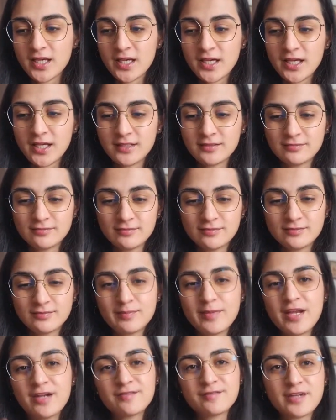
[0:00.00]
it
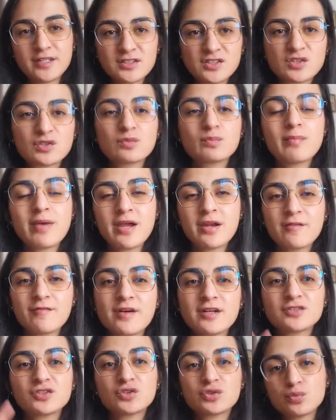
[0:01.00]
manifests,
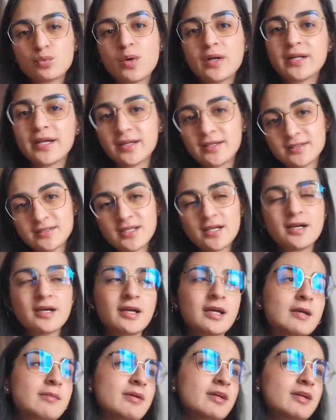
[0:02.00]
manifests one at a time,